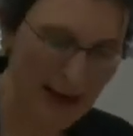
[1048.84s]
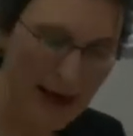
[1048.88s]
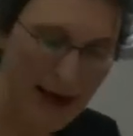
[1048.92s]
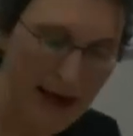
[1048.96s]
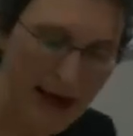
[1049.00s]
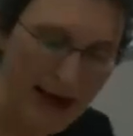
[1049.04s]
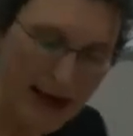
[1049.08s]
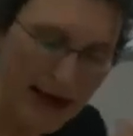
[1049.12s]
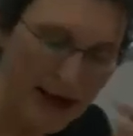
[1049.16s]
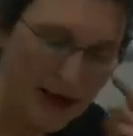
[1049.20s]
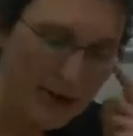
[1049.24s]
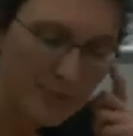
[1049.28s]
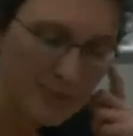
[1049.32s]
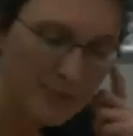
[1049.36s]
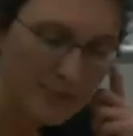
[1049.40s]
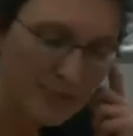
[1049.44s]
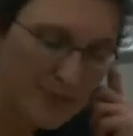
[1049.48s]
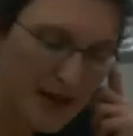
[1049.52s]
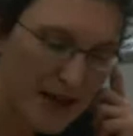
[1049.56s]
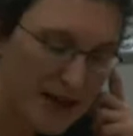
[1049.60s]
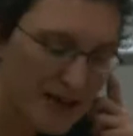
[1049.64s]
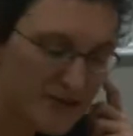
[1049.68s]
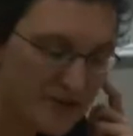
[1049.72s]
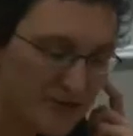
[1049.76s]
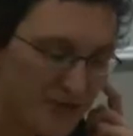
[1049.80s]

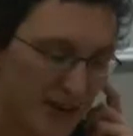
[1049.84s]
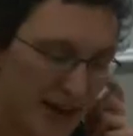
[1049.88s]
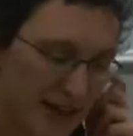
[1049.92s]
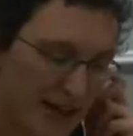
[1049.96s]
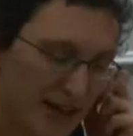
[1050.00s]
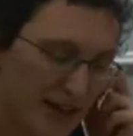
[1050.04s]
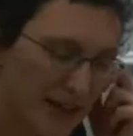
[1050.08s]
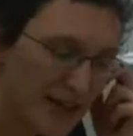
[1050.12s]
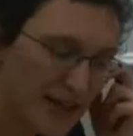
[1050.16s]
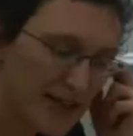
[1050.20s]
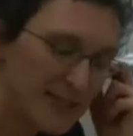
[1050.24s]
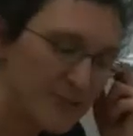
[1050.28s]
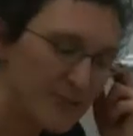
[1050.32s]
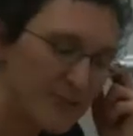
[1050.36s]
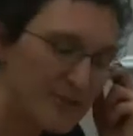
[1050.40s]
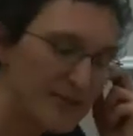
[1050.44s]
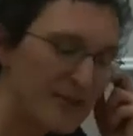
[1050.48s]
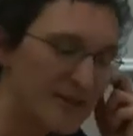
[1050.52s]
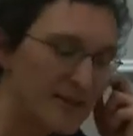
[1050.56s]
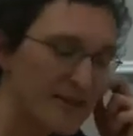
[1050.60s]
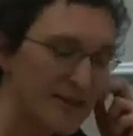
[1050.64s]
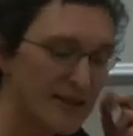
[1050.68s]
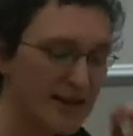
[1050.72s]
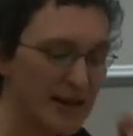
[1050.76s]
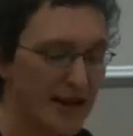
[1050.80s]
And finally, I suppose
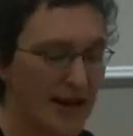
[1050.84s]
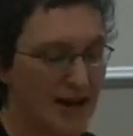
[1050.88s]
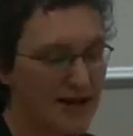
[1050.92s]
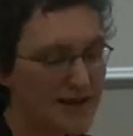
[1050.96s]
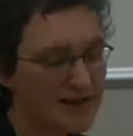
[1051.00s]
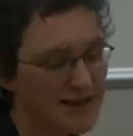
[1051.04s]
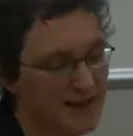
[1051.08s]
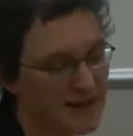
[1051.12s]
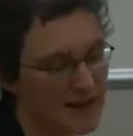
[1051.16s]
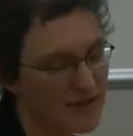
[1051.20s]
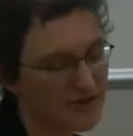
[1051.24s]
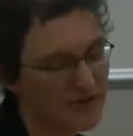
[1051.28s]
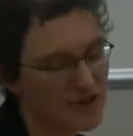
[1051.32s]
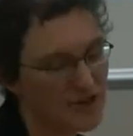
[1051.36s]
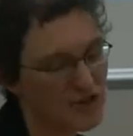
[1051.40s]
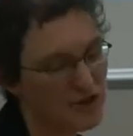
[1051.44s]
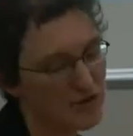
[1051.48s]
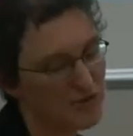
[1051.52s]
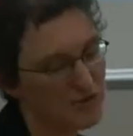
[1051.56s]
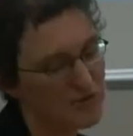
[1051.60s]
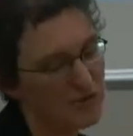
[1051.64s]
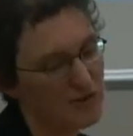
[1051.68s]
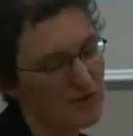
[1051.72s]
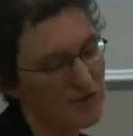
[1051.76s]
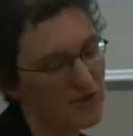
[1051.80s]
the last set of
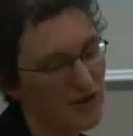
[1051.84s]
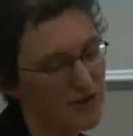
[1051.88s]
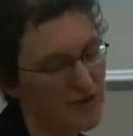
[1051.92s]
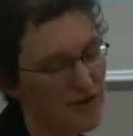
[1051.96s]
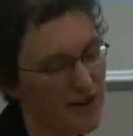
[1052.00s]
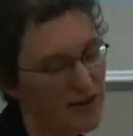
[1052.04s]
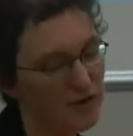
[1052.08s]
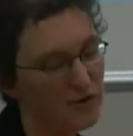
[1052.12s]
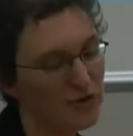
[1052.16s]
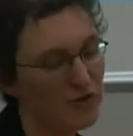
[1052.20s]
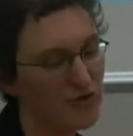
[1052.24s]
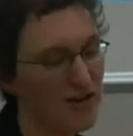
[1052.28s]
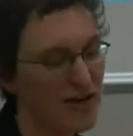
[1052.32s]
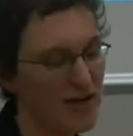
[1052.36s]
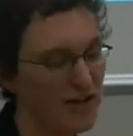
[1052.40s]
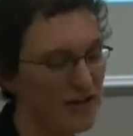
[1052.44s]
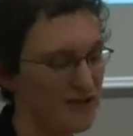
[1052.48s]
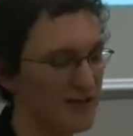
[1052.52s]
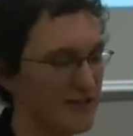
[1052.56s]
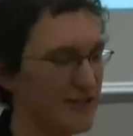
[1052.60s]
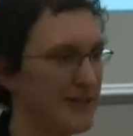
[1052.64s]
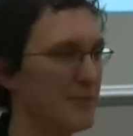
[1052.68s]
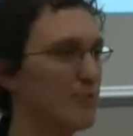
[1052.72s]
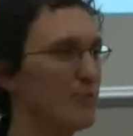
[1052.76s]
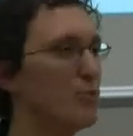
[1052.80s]
issues were around creative
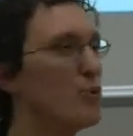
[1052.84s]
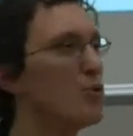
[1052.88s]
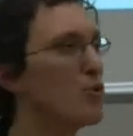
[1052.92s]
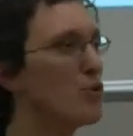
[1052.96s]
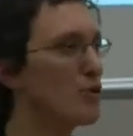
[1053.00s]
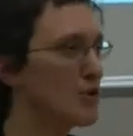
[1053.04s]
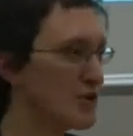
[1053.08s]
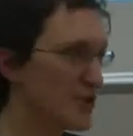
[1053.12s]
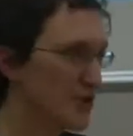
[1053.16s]
support,